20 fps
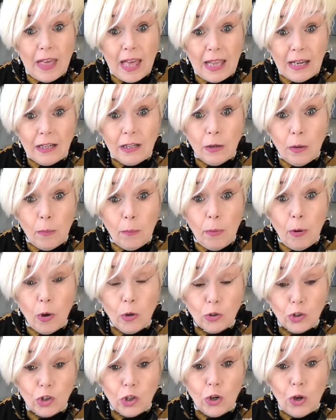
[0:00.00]
then
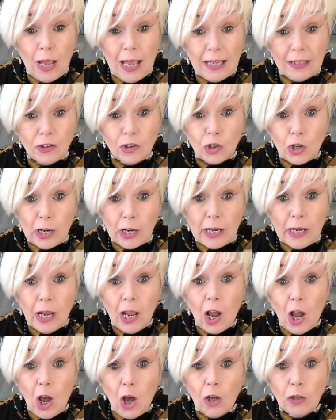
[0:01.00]
post your entry
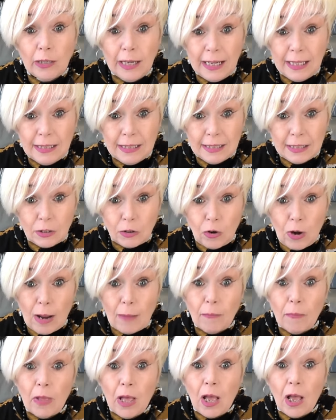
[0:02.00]
on
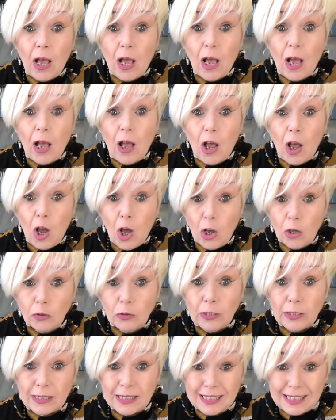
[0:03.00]
Instagram
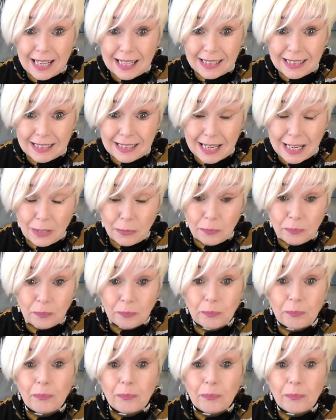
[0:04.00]
on Saturday.